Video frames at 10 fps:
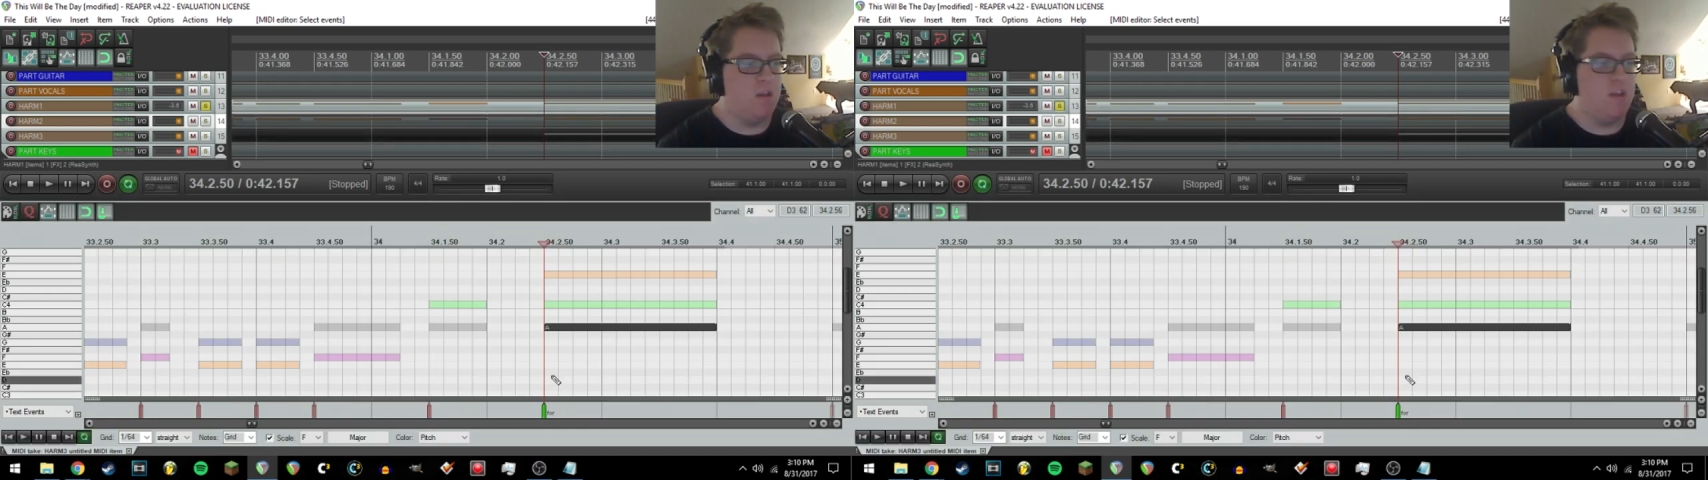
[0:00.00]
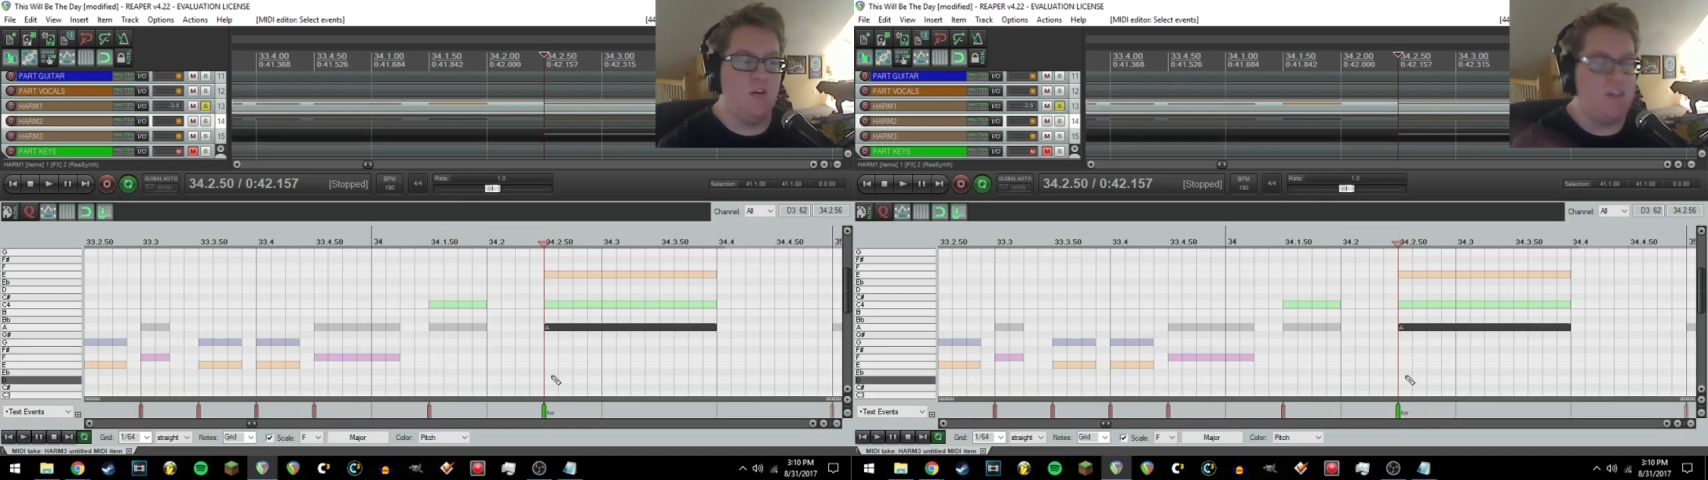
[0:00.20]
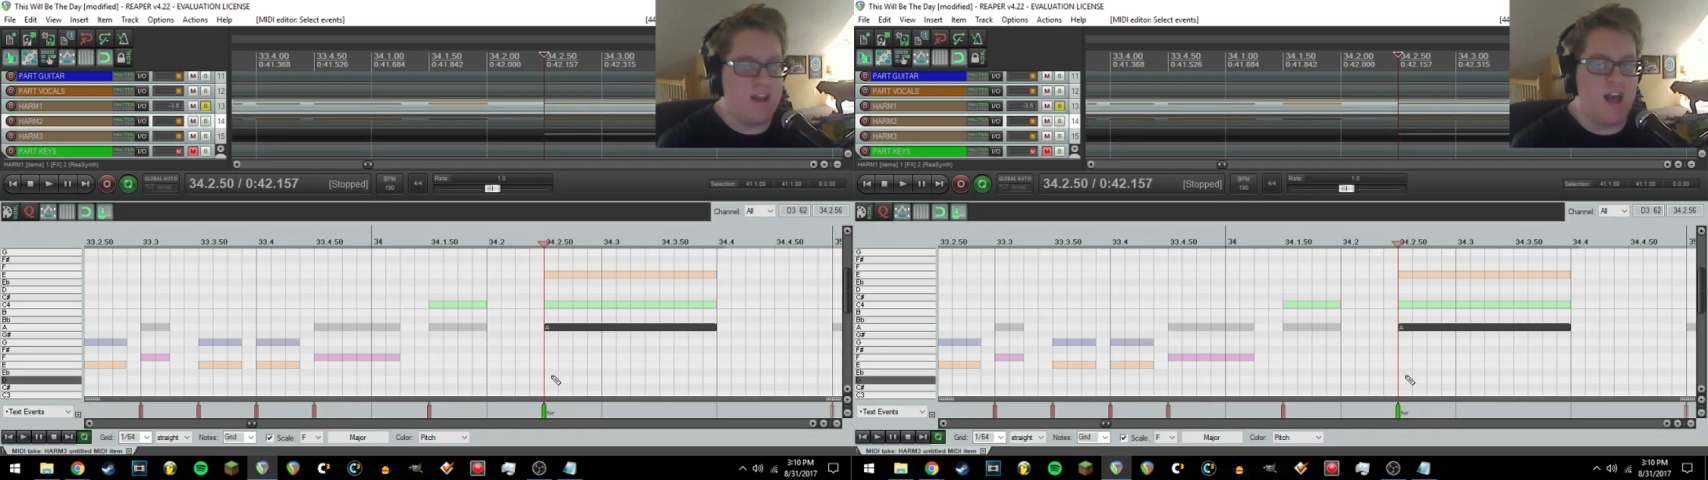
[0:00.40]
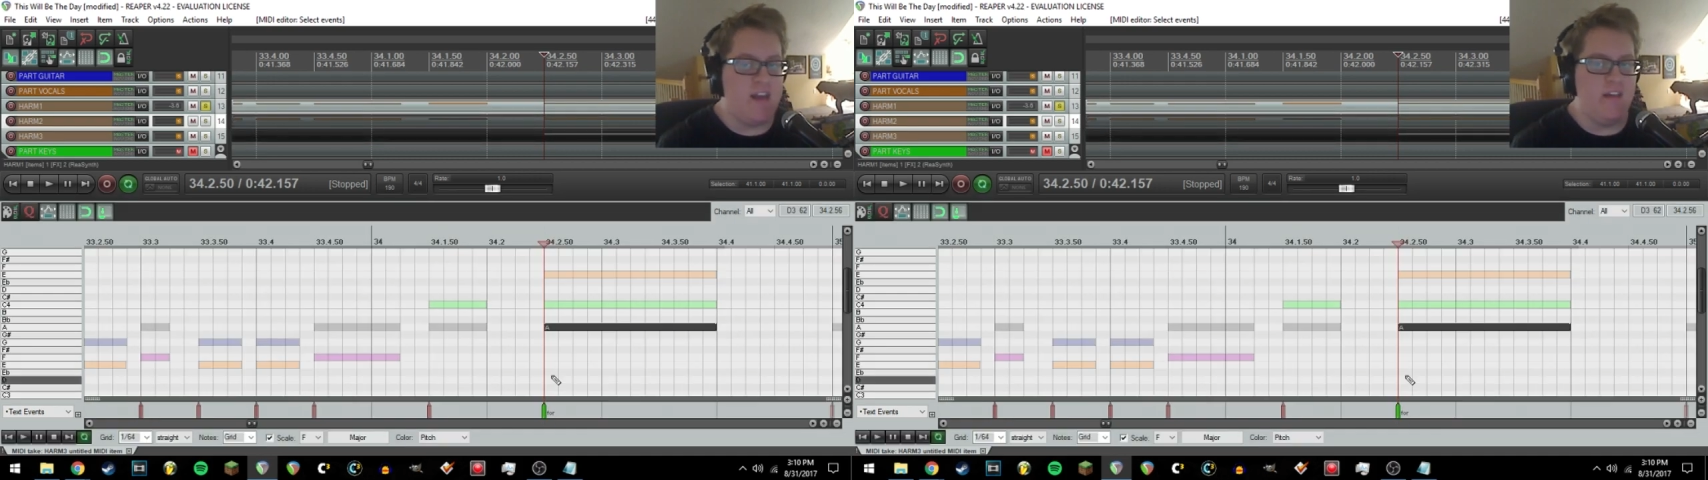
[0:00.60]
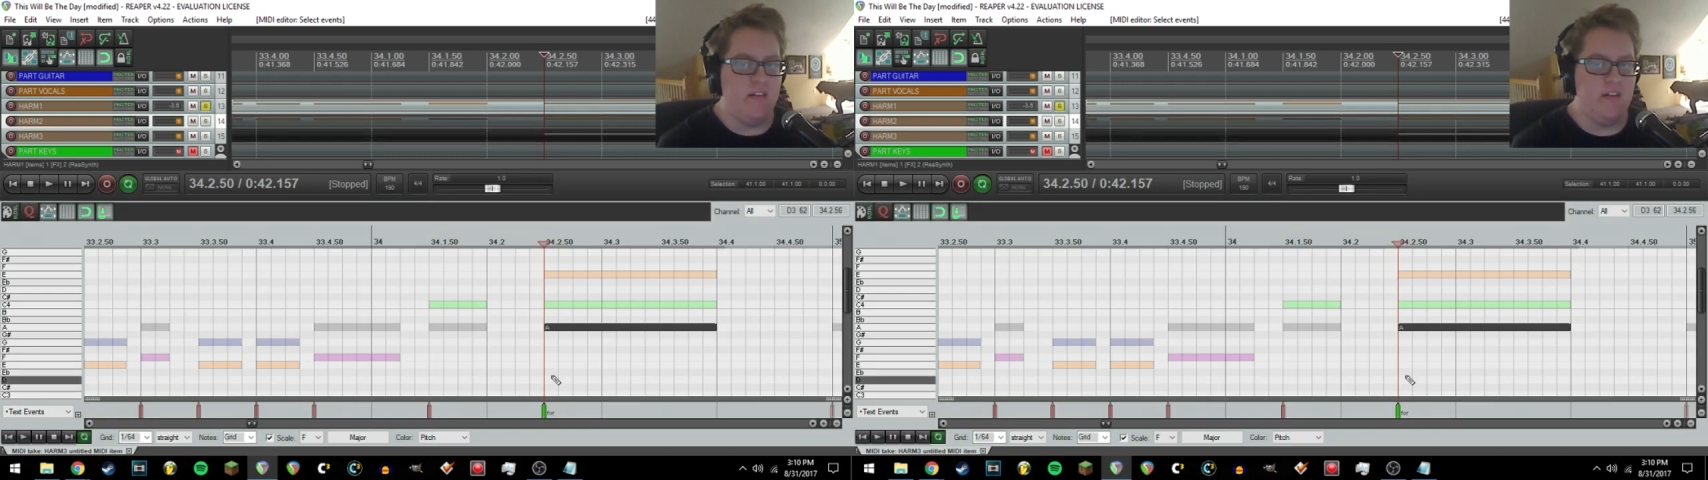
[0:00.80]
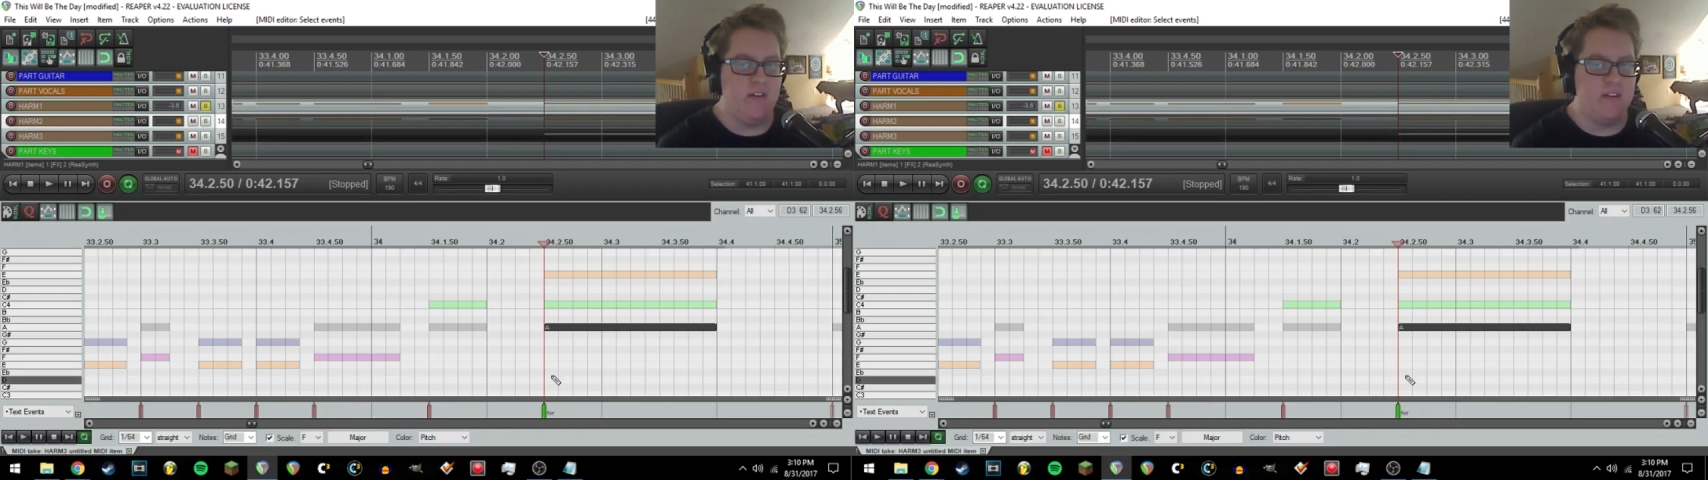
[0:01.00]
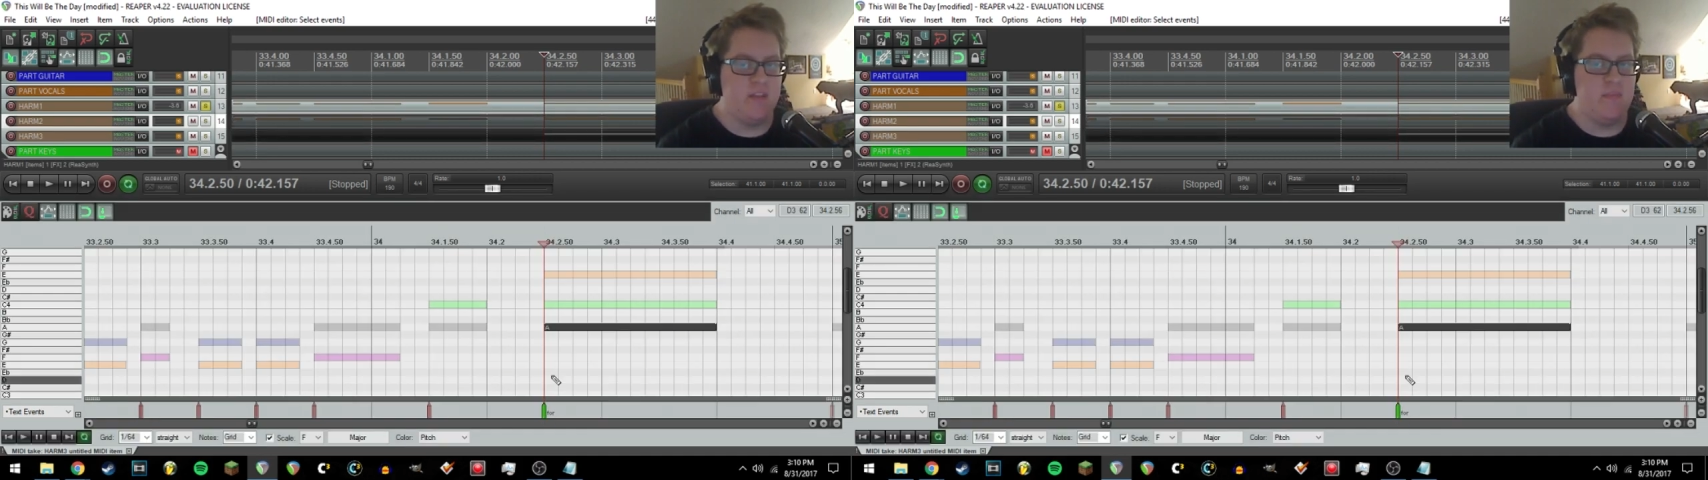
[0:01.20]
you don't need to hide any lyrics.